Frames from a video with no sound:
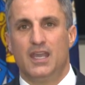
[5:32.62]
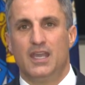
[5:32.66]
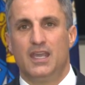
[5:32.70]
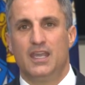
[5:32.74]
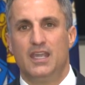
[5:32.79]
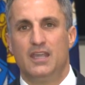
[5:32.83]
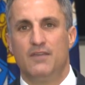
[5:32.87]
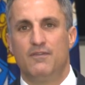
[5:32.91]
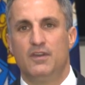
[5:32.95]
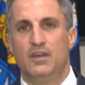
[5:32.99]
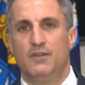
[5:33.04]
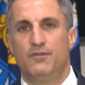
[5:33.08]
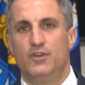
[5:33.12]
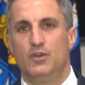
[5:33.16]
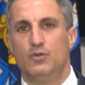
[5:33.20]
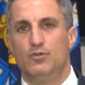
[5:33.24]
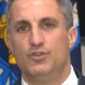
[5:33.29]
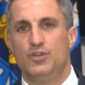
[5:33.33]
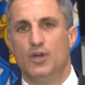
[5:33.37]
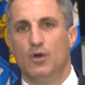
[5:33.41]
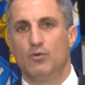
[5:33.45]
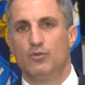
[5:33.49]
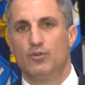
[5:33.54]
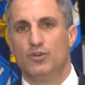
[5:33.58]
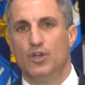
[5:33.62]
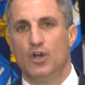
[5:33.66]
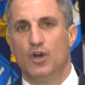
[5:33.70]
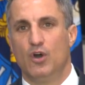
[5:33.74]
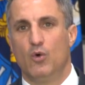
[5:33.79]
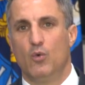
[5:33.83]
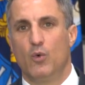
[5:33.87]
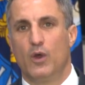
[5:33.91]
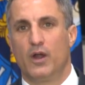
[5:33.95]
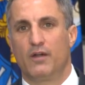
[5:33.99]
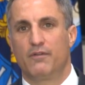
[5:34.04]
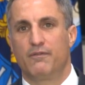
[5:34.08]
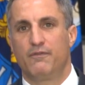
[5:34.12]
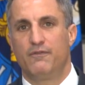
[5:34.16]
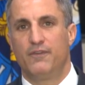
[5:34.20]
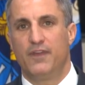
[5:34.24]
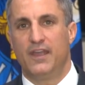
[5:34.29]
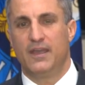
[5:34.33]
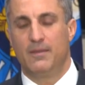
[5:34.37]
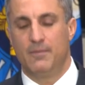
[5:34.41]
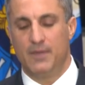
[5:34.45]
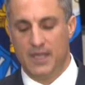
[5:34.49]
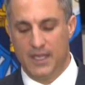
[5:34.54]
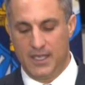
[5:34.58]
Even if you don't know where
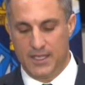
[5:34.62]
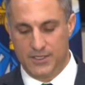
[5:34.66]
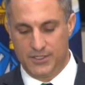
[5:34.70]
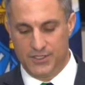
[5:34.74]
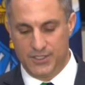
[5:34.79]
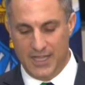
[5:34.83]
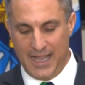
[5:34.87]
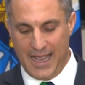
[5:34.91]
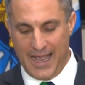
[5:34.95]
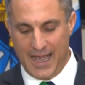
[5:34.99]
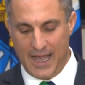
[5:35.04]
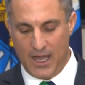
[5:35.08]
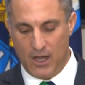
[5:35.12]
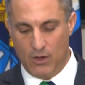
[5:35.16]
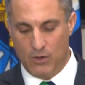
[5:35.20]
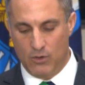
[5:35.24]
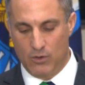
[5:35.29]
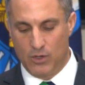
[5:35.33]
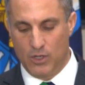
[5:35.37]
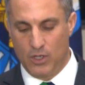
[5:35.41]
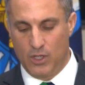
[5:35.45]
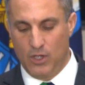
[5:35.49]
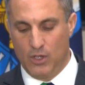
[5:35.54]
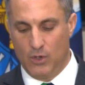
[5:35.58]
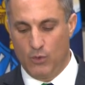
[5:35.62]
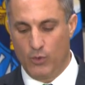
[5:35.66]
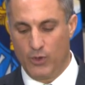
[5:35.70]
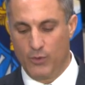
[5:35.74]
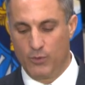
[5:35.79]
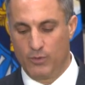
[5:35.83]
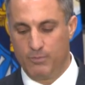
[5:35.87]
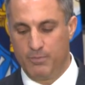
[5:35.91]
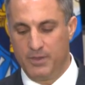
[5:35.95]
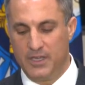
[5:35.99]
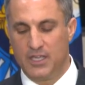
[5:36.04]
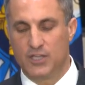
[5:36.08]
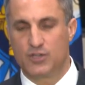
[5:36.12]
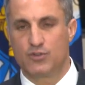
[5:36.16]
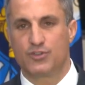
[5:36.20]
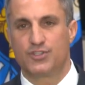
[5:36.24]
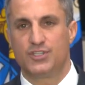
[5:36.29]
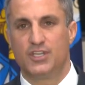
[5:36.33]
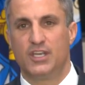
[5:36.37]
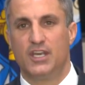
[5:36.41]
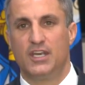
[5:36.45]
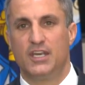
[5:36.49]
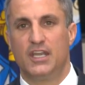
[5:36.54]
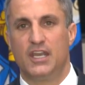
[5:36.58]
Pham is now, we would be
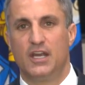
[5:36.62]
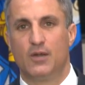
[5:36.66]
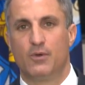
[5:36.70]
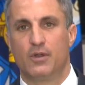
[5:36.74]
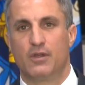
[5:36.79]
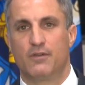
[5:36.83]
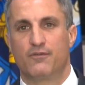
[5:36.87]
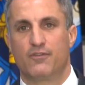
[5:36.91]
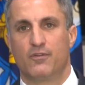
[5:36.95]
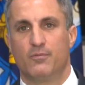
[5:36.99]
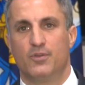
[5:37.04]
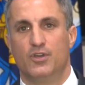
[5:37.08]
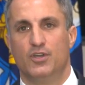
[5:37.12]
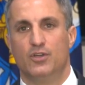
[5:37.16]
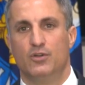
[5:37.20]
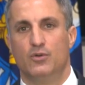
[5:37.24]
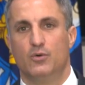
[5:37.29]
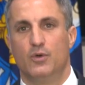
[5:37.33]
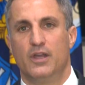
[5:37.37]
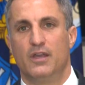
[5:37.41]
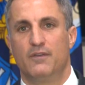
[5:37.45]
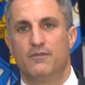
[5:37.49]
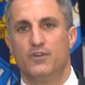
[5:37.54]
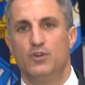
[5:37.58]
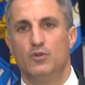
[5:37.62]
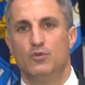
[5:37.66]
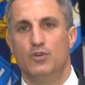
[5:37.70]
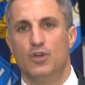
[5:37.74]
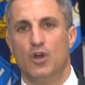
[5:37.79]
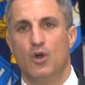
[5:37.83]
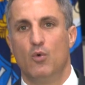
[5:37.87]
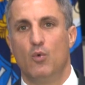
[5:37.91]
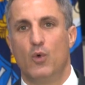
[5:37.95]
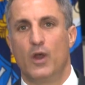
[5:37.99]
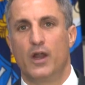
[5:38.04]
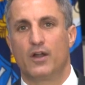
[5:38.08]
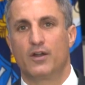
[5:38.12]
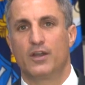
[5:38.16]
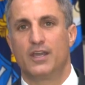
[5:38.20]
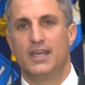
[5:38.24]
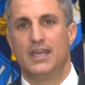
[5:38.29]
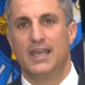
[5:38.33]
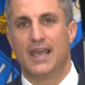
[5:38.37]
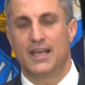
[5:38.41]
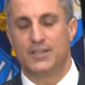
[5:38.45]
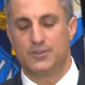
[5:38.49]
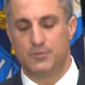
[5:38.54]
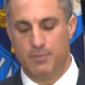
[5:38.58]
interested in hearing from you if you know where
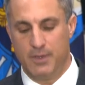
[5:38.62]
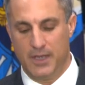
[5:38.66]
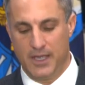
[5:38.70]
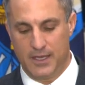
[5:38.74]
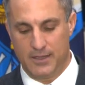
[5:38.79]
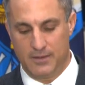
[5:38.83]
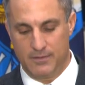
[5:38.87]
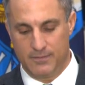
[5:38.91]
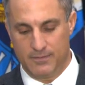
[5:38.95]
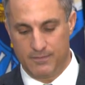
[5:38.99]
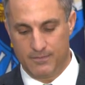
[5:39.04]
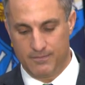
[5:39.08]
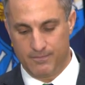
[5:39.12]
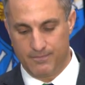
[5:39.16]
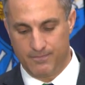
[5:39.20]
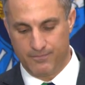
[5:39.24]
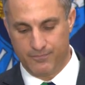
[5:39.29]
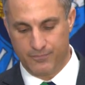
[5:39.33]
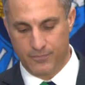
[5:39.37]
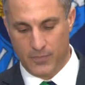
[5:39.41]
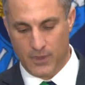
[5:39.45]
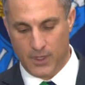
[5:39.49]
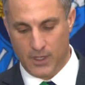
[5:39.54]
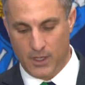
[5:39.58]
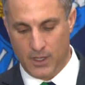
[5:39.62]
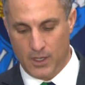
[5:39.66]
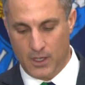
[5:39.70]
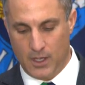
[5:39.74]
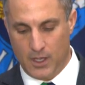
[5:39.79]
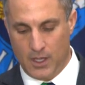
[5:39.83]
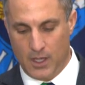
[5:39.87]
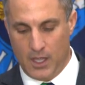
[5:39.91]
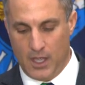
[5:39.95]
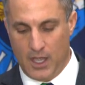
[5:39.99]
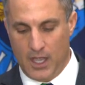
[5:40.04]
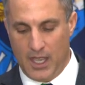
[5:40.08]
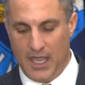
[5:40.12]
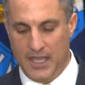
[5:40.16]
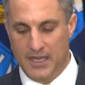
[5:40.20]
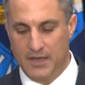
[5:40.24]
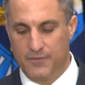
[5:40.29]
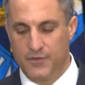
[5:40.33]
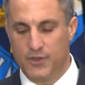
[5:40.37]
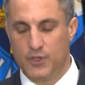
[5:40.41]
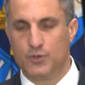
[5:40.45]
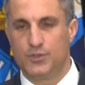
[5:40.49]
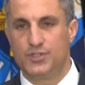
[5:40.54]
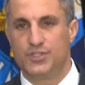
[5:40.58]
he has been. And
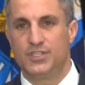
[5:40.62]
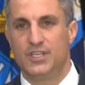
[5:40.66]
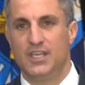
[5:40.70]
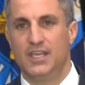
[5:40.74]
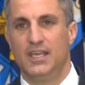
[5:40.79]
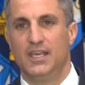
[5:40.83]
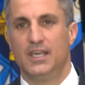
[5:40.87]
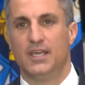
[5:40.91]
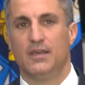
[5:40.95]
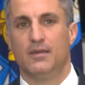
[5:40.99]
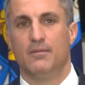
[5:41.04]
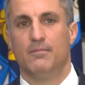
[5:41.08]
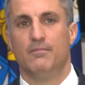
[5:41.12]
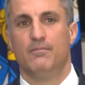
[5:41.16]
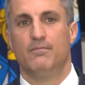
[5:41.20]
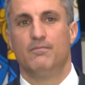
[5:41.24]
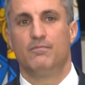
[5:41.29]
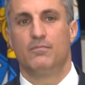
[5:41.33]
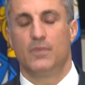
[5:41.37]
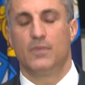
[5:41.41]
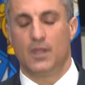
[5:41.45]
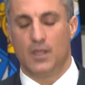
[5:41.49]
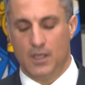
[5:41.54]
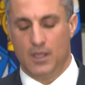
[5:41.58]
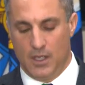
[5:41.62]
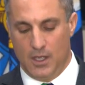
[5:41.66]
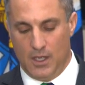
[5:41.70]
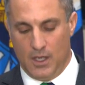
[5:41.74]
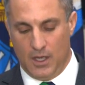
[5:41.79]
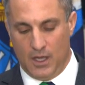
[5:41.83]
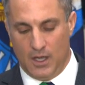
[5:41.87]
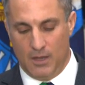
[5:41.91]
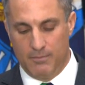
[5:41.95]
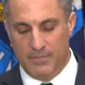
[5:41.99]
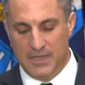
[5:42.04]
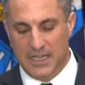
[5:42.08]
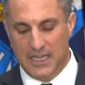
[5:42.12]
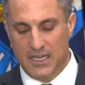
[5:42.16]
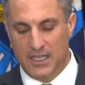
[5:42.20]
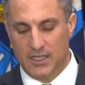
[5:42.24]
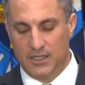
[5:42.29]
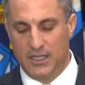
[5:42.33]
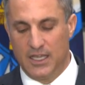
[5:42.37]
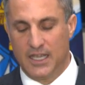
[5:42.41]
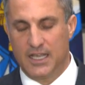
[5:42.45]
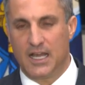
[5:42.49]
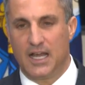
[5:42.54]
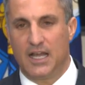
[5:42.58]
if you see him,
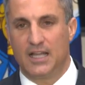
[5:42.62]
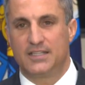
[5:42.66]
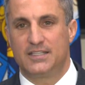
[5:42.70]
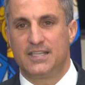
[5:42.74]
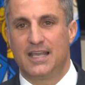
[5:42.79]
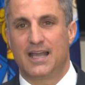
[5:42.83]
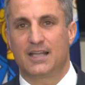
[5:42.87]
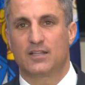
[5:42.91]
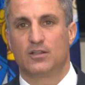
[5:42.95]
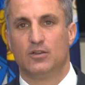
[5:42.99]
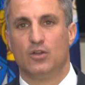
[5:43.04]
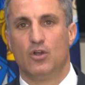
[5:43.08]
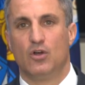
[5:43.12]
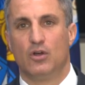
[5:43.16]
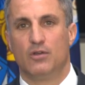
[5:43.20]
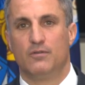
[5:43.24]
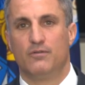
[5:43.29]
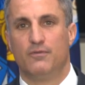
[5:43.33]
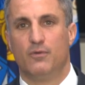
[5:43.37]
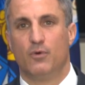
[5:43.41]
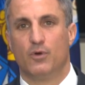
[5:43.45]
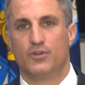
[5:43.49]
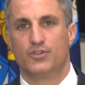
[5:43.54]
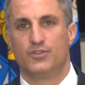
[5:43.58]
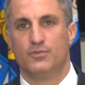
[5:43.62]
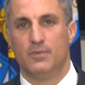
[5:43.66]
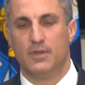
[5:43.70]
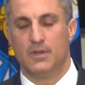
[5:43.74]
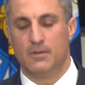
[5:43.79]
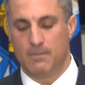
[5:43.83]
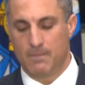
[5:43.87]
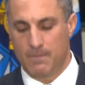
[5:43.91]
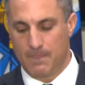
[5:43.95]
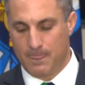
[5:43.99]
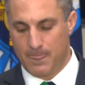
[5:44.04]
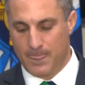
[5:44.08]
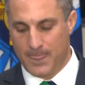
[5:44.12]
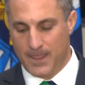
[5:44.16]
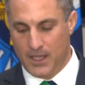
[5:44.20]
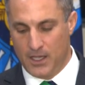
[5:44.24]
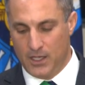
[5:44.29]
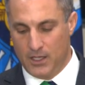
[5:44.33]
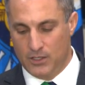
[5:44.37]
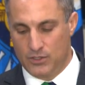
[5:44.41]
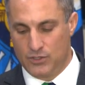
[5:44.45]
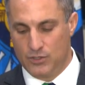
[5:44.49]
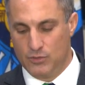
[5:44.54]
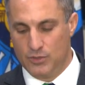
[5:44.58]
immediately contact law enforcement.
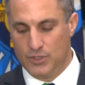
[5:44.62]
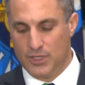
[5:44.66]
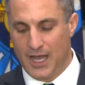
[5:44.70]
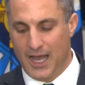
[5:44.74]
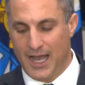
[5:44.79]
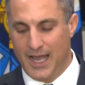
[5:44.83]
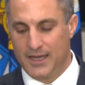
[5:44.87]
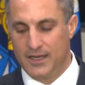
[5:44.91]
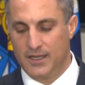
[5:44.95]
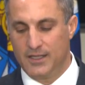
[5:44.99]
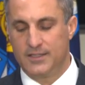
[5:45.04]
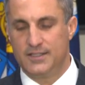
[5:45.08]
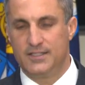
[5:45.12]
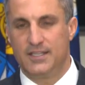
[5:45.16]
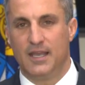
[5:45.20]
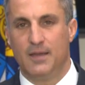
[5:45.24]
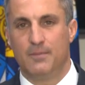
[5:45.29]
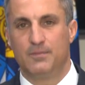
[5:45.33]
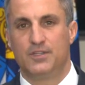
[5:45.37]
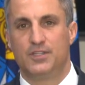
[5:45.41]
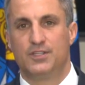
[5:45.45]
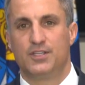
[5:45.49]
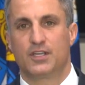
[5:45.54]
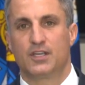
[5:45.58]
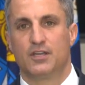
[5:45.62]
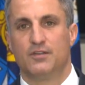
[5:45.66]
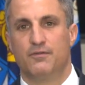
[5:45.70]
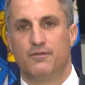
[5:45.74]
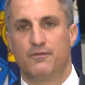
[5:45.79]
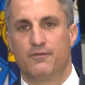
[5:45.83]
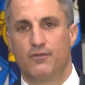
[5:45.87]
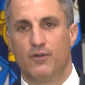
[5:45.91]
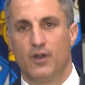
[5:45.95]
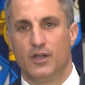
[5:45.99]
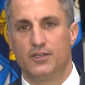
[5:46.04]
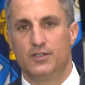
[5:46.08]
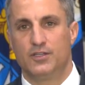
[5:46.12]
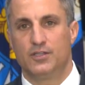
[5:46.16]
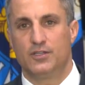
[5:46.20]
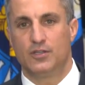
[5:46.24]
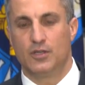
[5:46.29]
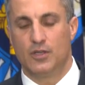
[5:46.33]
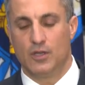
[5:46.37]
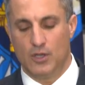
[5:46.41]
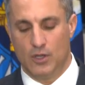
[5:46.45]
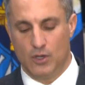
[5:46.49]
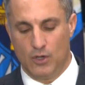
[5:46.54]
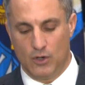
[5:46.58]
Do not attempt to confront
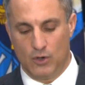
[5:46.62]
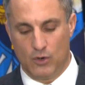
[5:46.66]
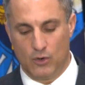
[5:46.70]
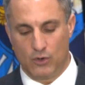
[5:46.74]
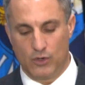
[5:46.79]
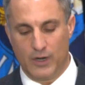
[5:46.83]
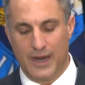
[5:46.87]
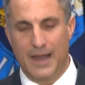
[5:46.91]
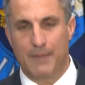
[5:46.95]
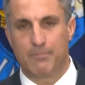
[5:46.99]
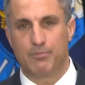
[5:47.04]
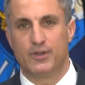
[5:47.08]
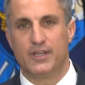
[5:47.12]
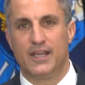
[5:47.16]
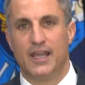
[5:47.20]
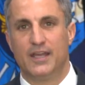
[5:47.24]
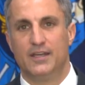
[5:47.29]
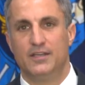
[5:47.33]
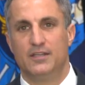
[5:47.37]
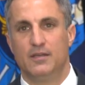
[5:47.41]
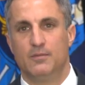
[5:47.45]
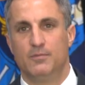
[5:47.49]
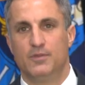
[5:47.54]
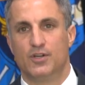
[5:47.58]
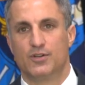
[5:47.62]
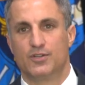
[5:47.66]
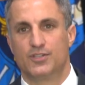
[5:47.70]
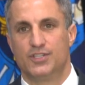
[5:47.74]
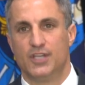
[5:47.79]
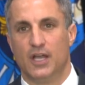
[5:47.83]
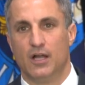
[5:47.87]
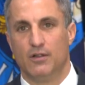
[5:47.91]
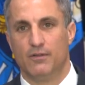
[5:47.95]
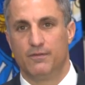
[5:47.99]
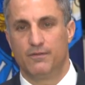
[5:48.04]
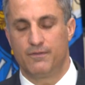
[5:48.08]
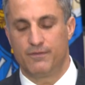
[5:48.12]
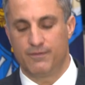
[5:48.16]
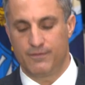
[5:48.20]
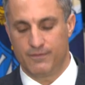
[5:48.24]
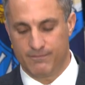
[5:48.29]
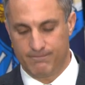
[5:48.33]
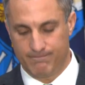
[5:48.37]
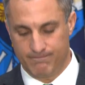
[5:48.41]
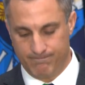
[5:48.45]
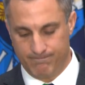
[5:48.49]
or apprehend him yourself.